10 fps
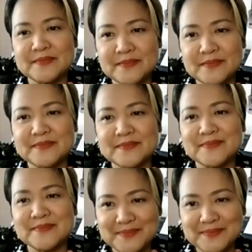
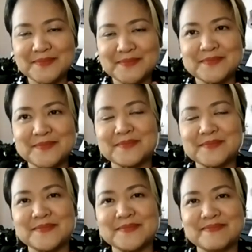
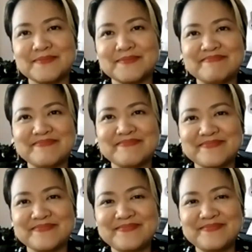
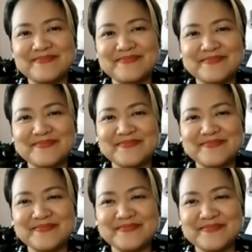
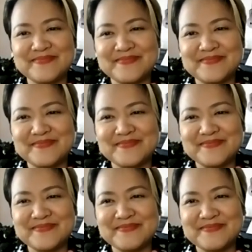
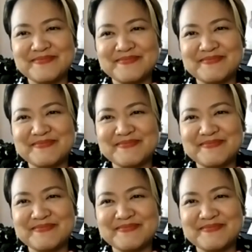(not speaking)